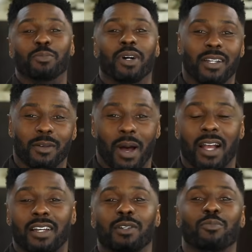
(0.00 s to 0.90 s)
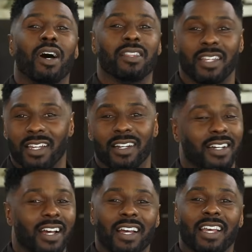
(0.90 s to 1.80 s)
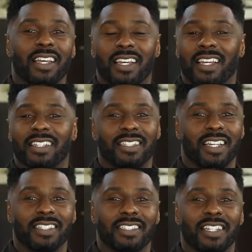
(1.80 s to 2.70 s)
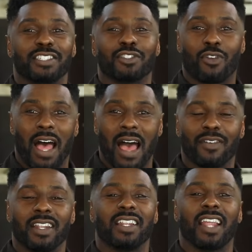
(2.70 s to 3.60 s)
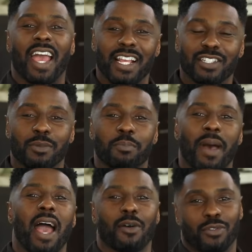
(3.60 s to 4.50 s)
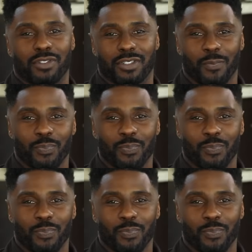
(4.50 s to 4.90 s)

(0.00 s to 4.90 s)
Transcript: But my good brother here is thriving and aging backwards.